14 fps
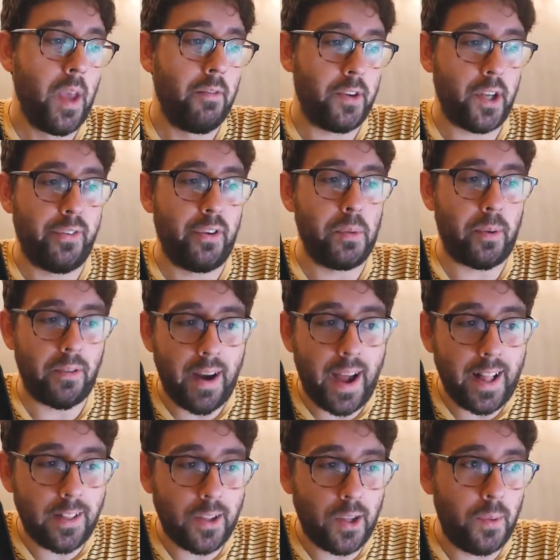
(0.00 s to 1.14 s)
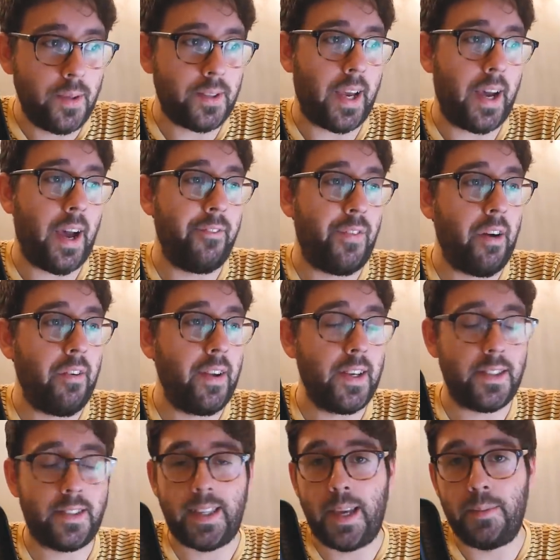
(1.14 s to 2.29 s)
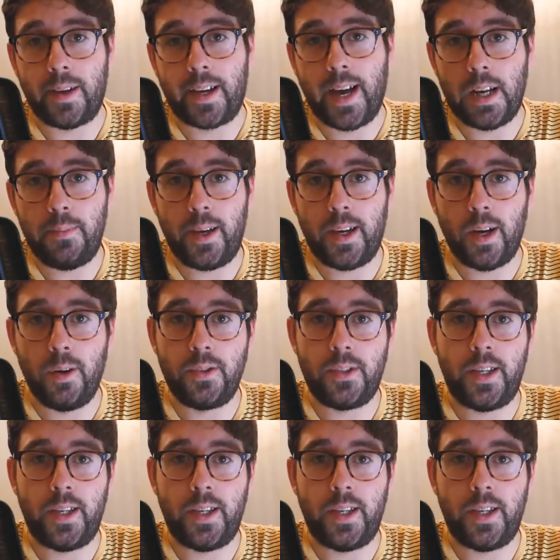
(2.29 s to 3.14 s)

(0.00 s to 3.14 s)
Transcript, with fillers: Rodolfo Borrell, who is a very esteemed academy coach.